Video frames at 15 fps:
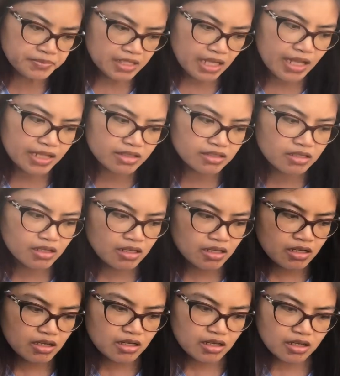And
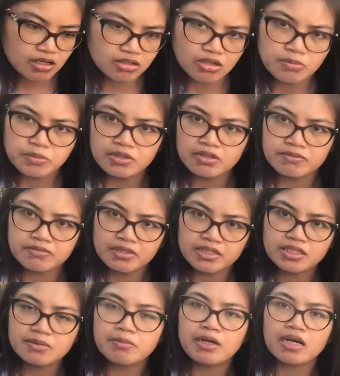a couple of
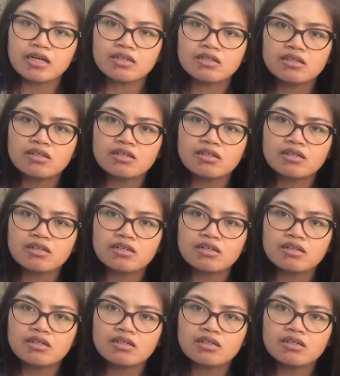days back,